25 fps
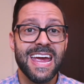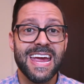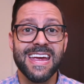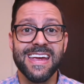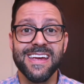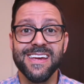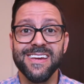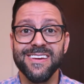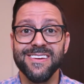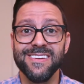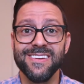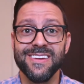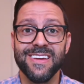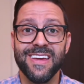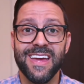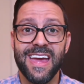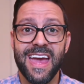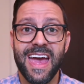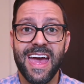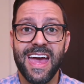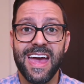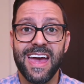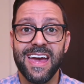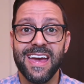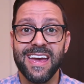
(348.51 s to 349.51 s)

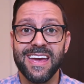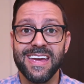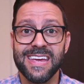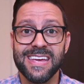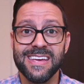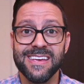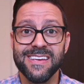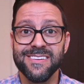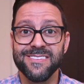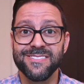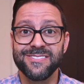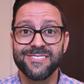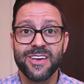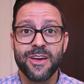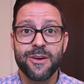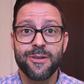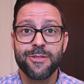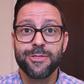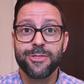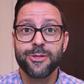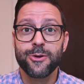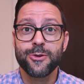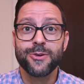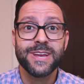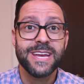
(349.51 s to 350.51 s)
is,
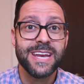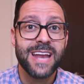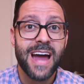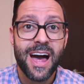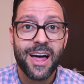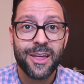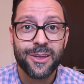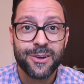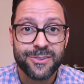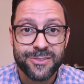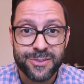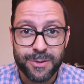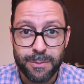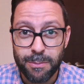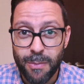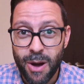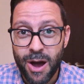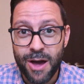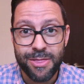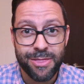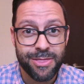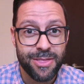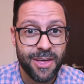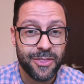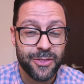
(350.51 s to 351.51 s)
$30 a
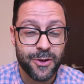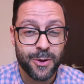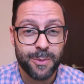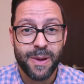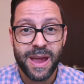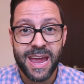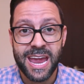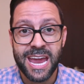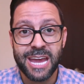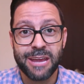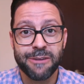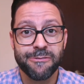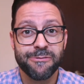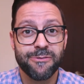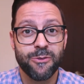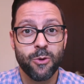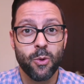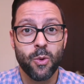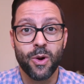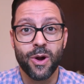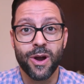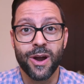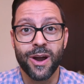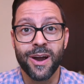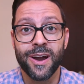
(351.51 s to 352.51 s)
month that they're paying
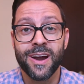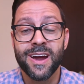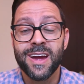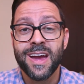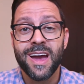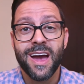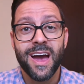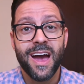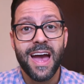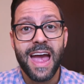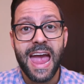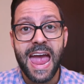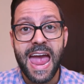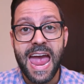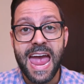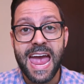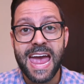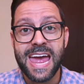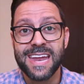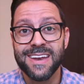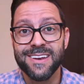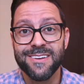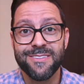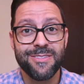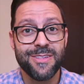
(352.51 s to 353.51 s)
for
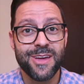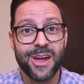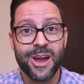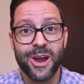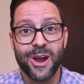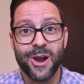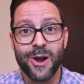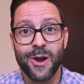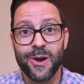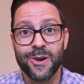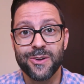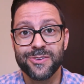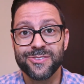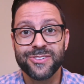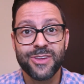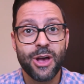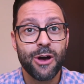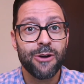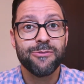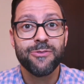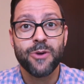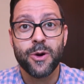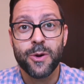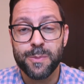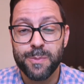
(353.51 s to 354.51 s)
and their
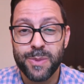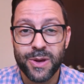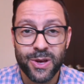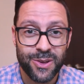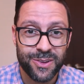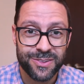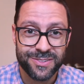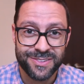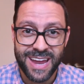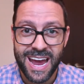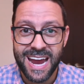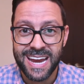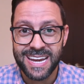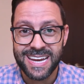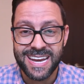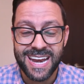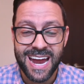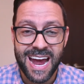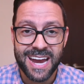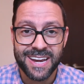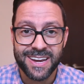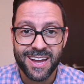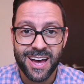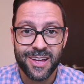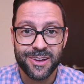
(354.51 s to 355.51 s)
cell phone bill is
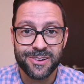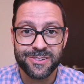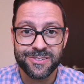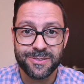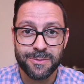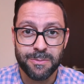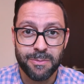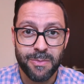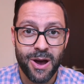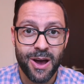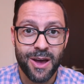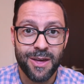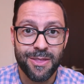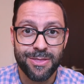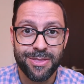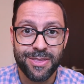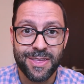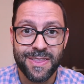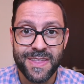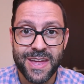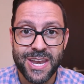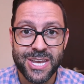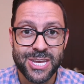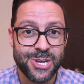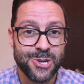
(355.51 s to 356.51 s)
$99 a month
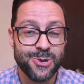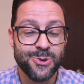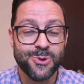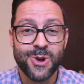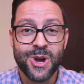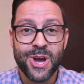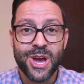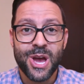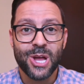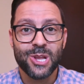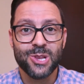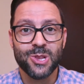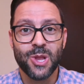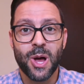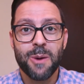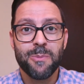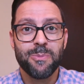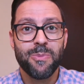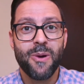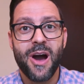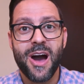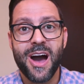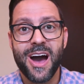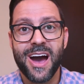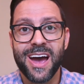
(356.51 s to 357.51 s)
and then you
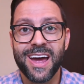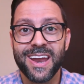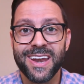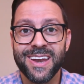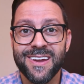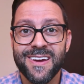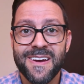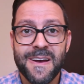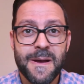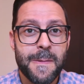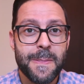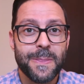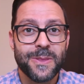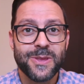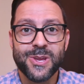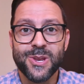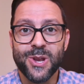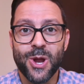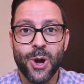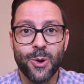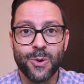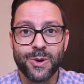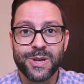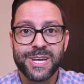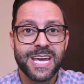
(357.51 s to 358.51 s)
lump on you
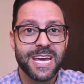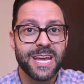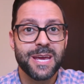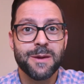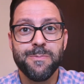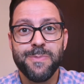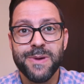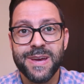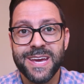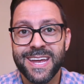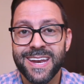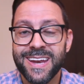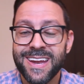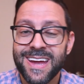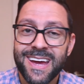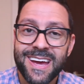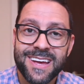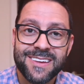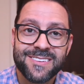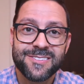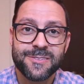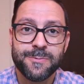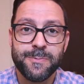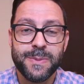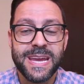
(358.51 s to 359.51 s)
know gigabit
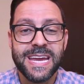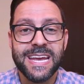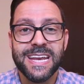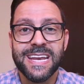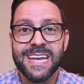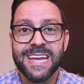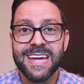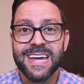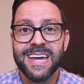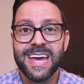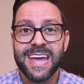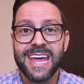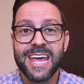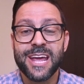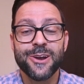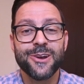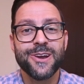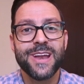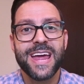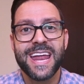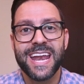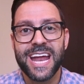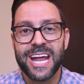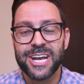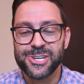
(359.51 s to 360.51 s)
speed
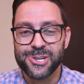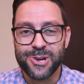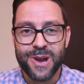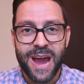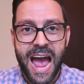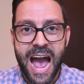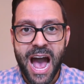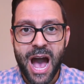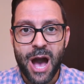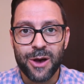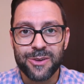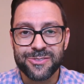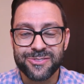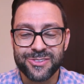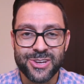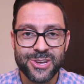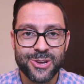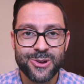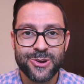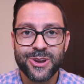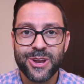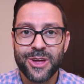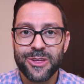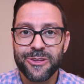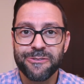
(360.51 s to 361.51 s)
internet at your house and
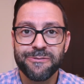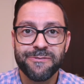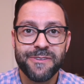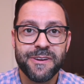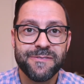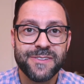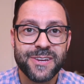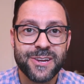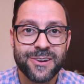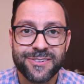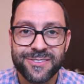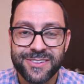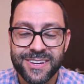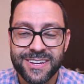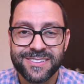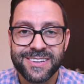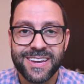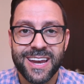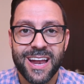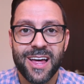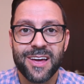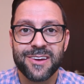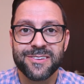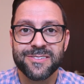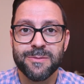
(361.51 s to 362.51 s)
you're another 50 or 60
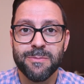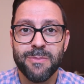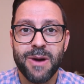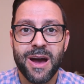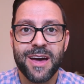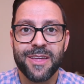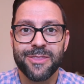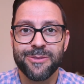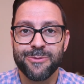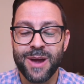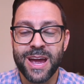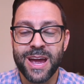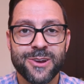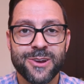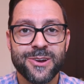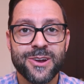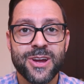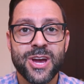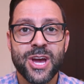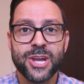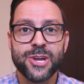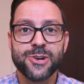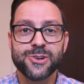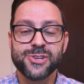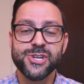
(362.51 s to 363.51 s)
dollars a month you're
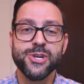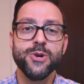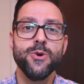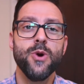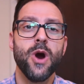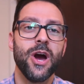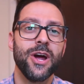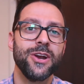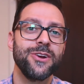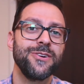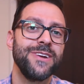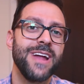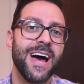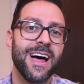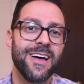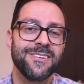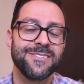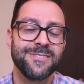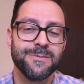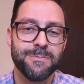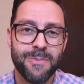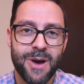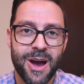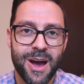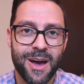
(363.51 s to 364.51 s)
you're 200
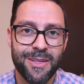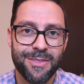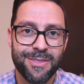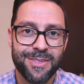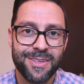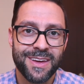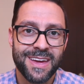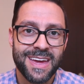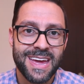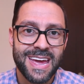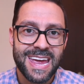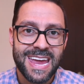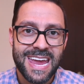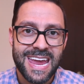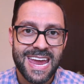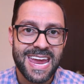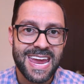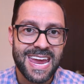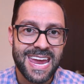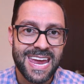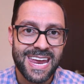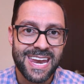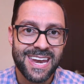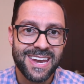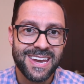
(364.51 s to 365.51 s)
dollars a month
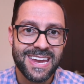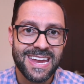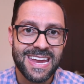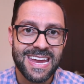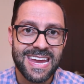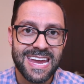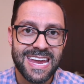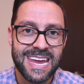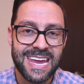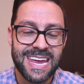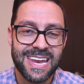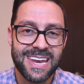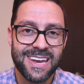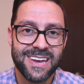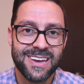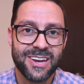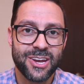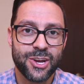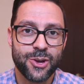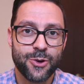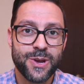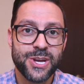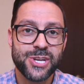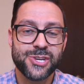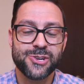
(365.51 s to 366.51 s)
in
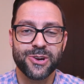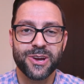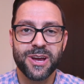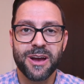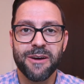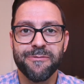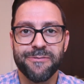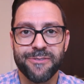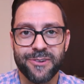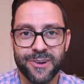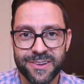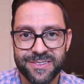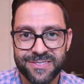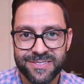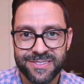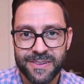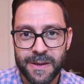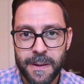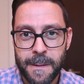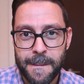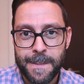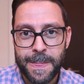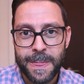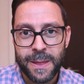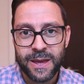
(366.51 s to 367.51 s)
in creature comforts
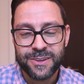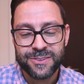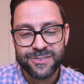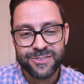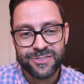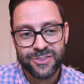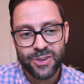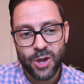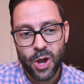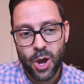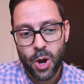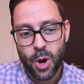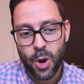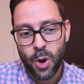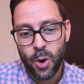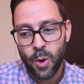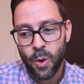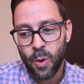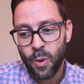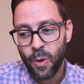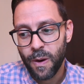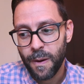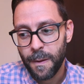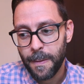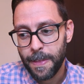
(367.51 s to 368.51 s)

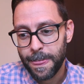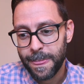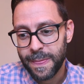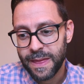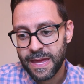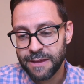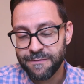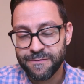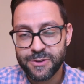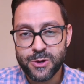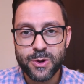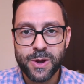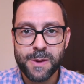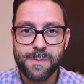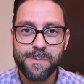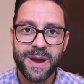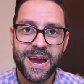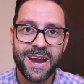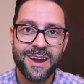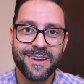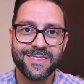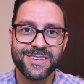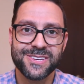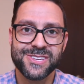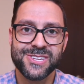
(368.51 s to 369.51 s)
so if you
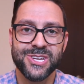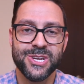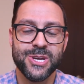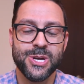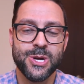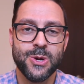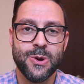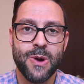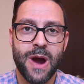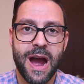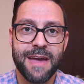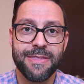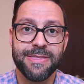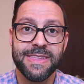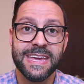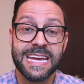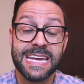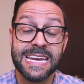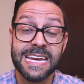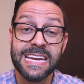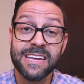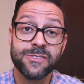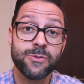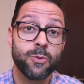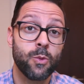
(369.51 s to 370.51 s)
compare the two i think
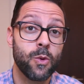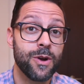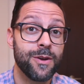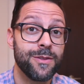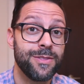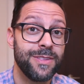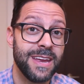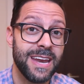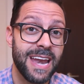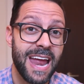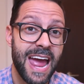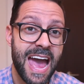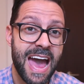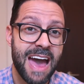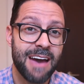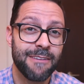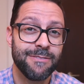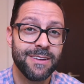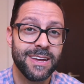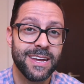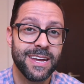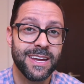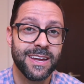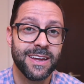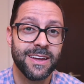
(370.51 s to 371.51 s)
it is worth it
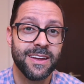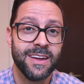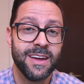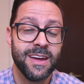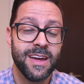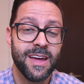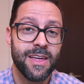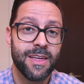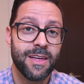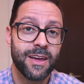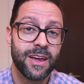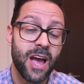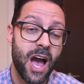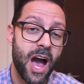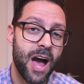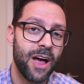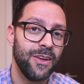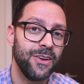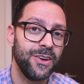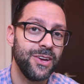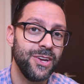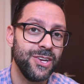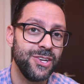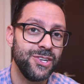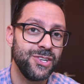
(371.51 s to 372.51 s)
having
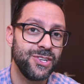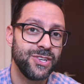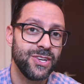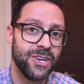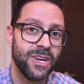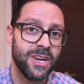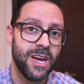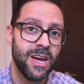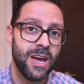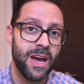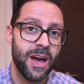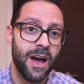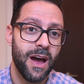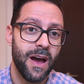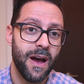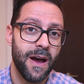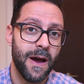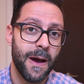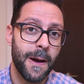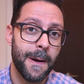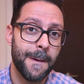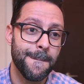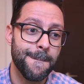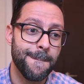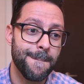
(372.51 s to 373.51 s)
college
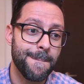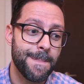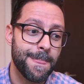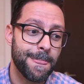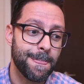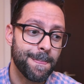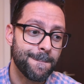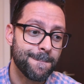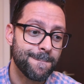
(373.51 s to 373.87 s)
um,